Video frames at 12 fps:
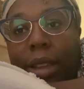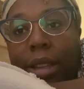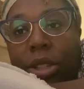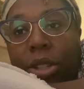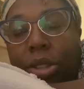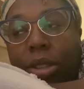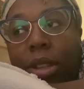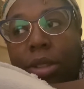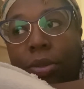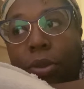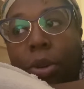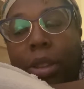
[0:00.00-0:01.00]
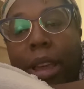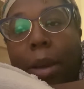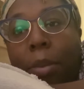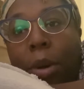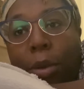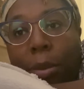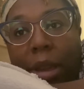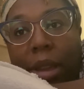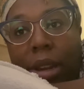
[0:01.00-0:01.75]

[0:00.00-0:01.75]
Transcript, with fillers: It just, it's for that moment.